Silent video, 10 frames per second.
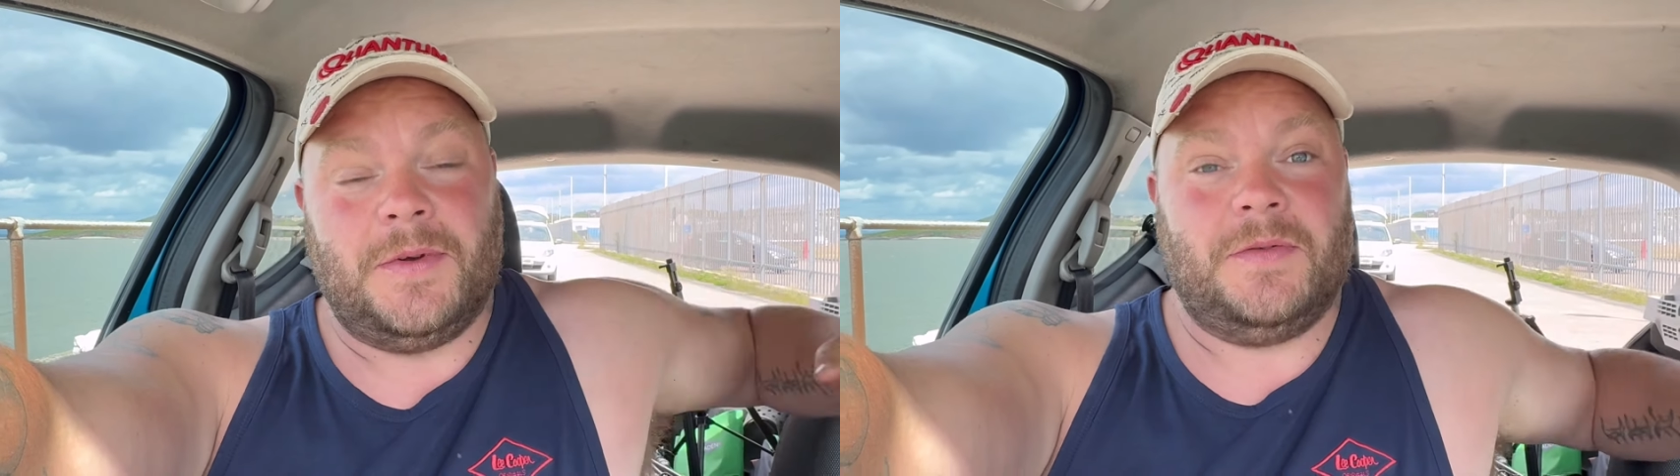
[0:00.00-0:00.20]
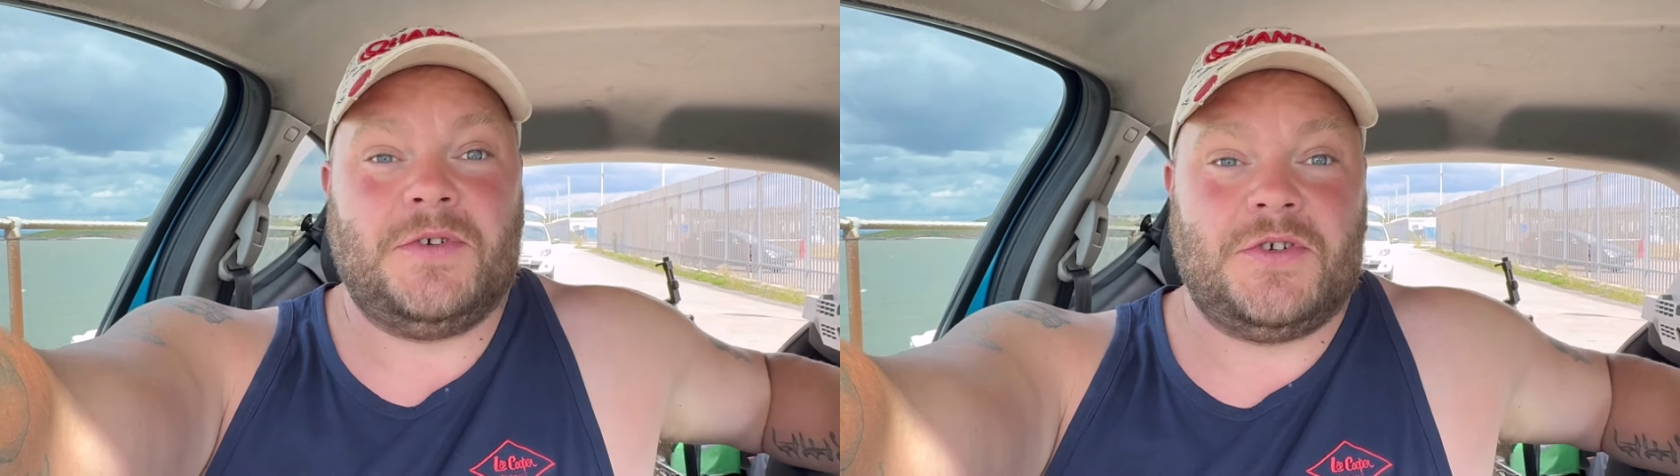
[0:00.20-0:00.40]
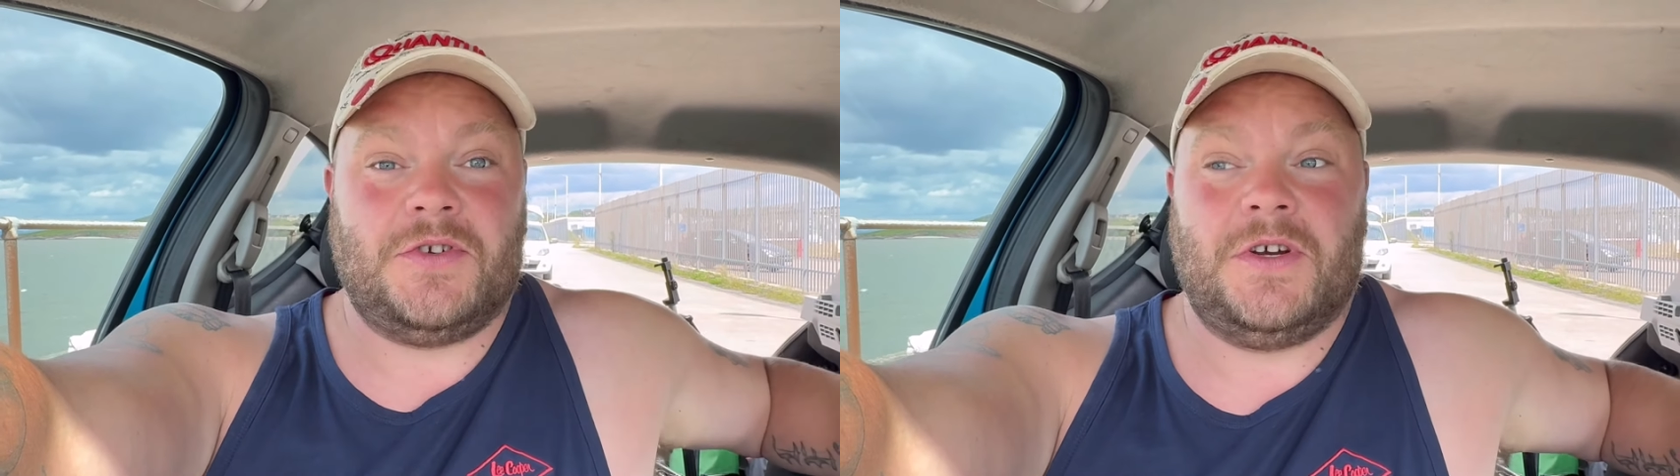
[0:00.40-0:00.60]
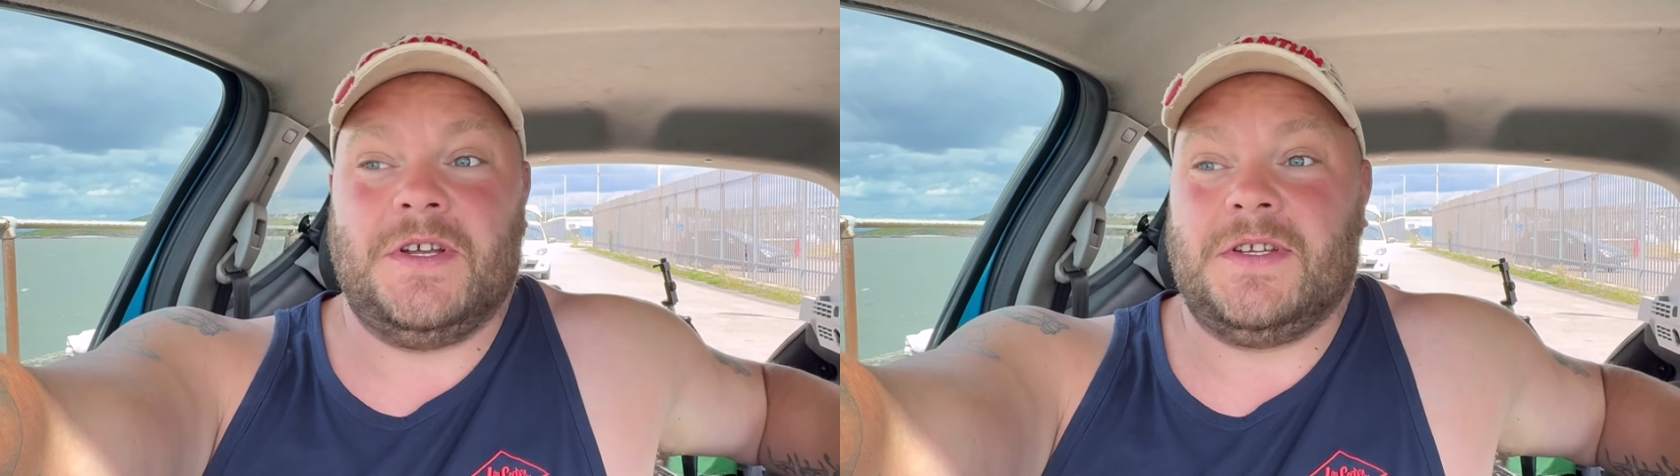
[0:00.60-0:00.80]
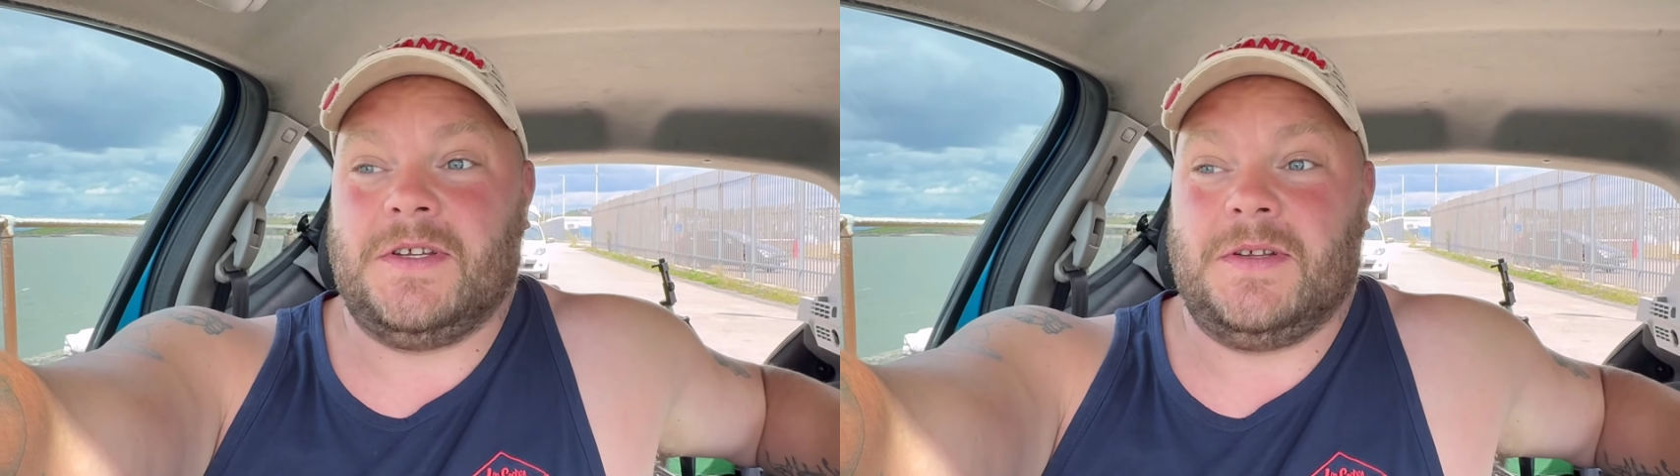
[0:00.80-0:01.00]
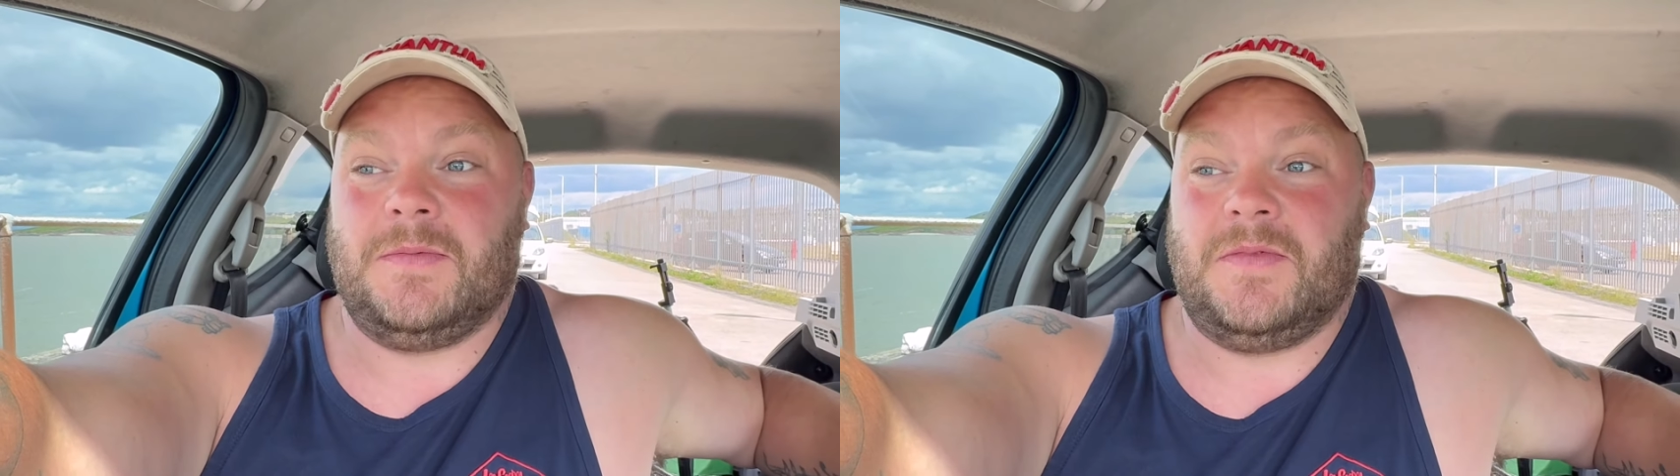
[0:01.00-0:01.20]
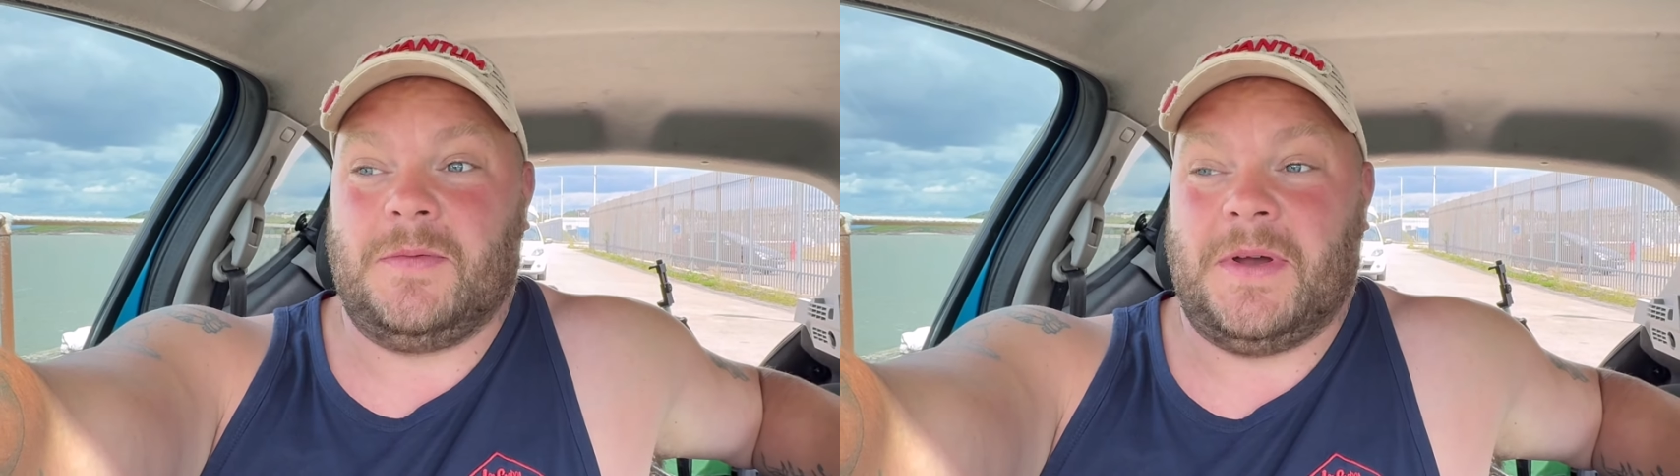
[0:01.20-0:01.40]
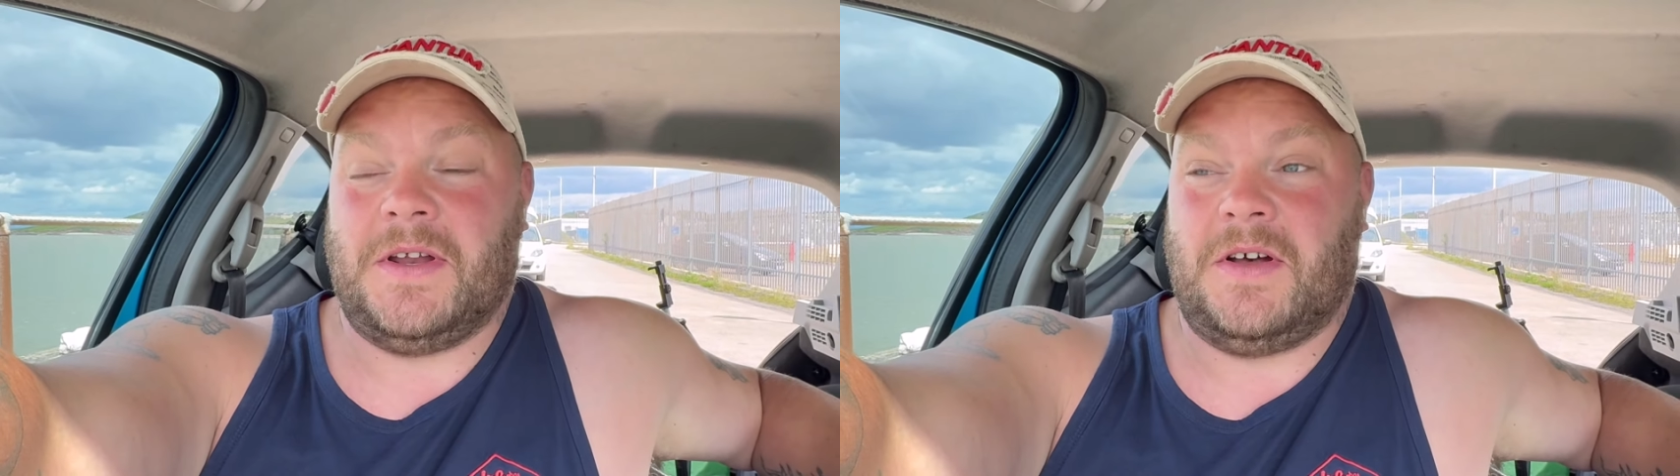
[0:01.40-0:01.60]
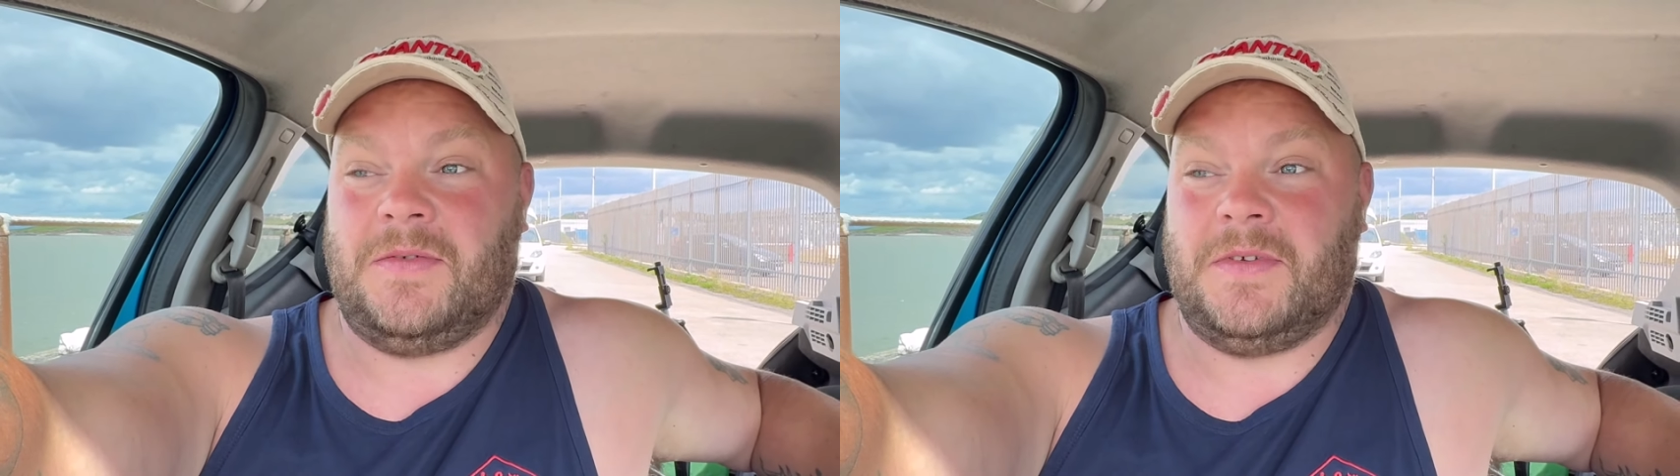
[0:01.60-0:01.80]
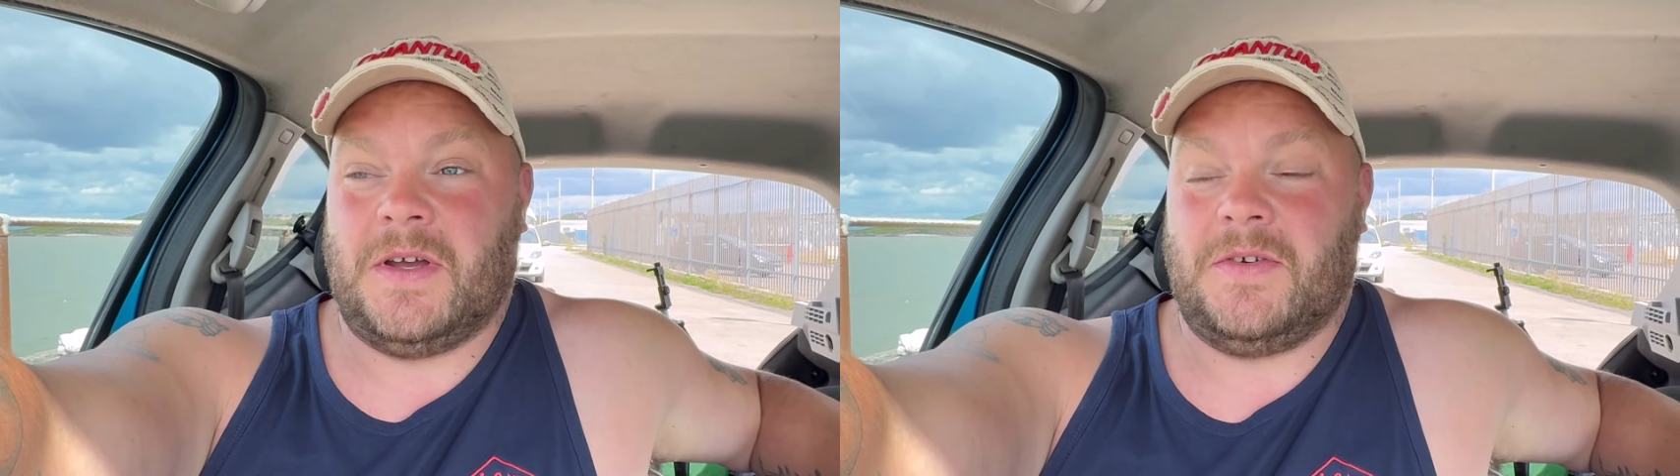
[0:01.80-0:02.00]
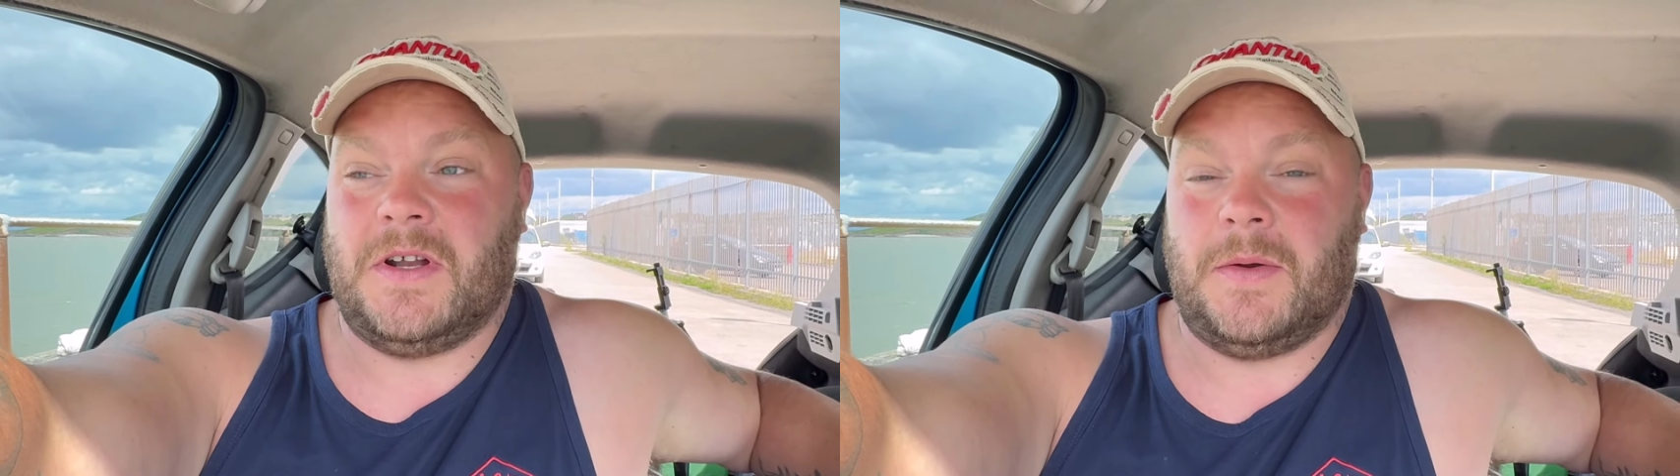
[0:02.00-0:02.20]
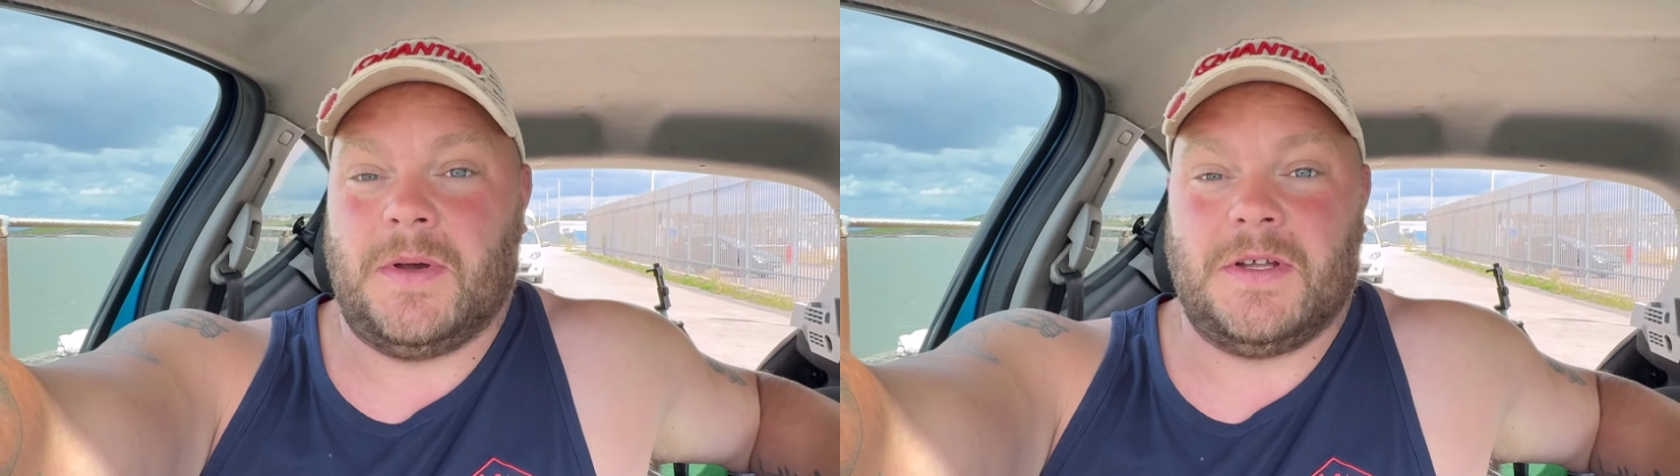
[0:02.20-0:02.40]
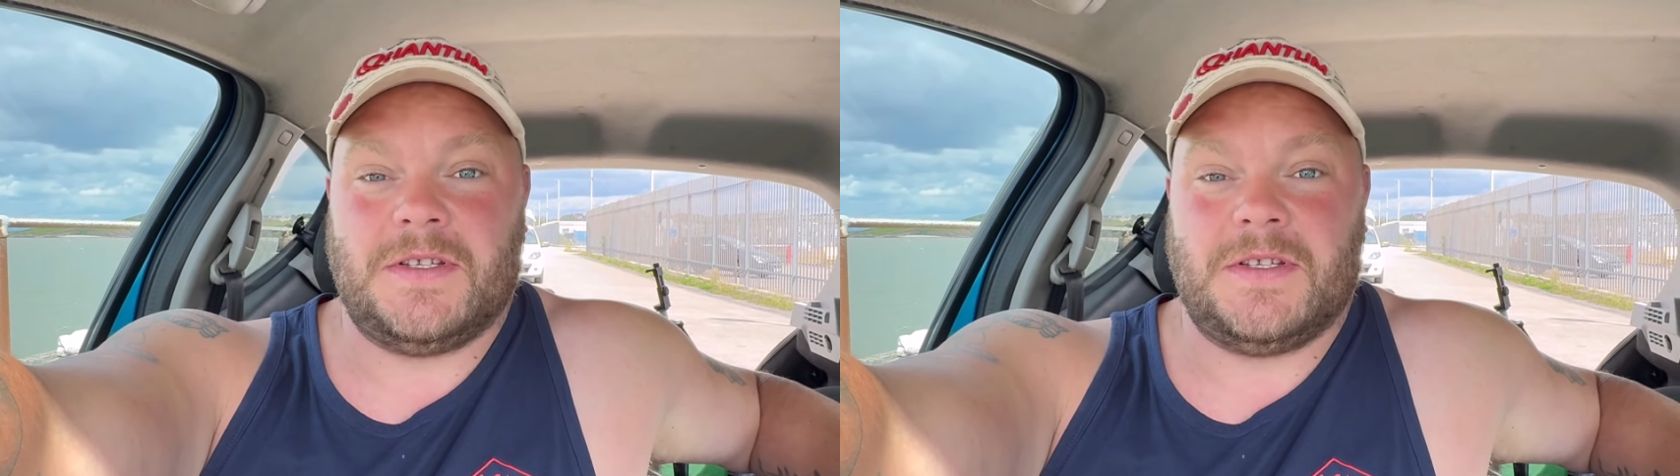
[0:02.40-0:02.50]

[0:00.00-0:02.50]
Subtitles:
I've just tried for about half an hour,